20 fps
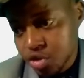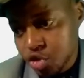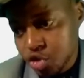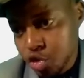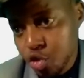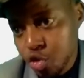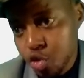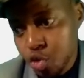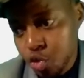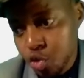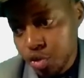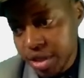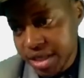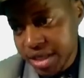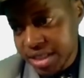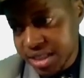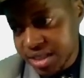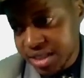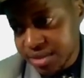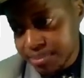to
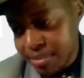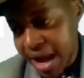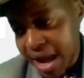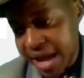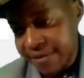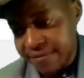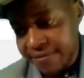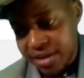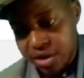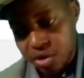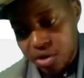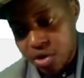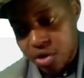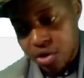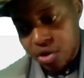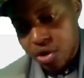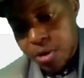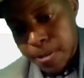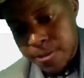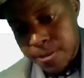this my
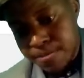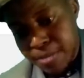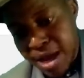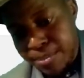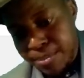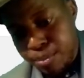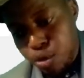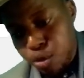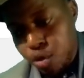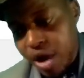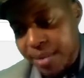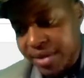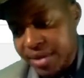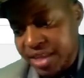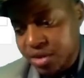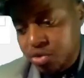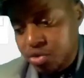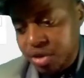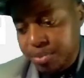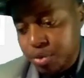book,
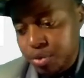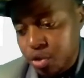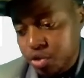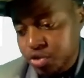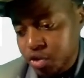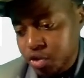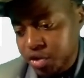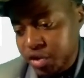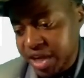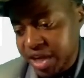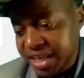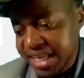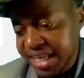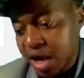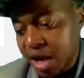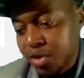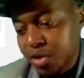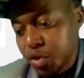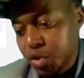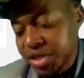to the book, so you can
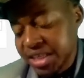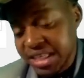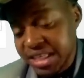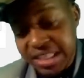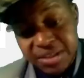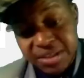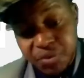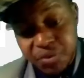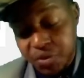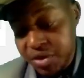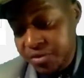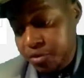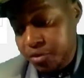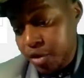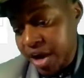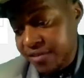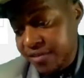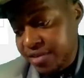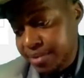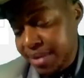download it. It's free
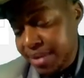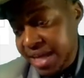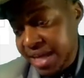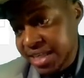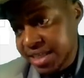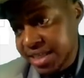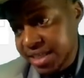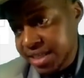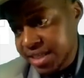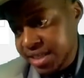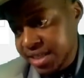for everybody.